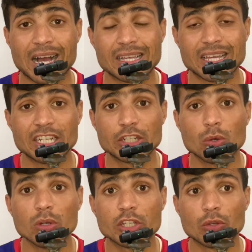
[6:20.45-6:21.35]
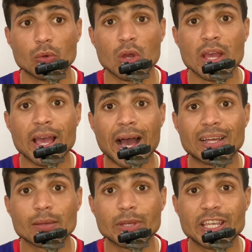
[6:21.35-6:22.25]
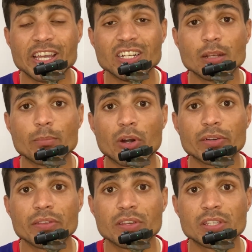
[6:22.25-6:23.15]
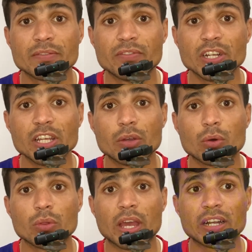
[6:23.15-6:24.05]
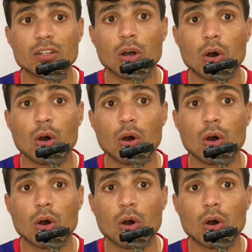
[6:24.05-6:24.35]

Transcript: As I told you at the beginning part of this video that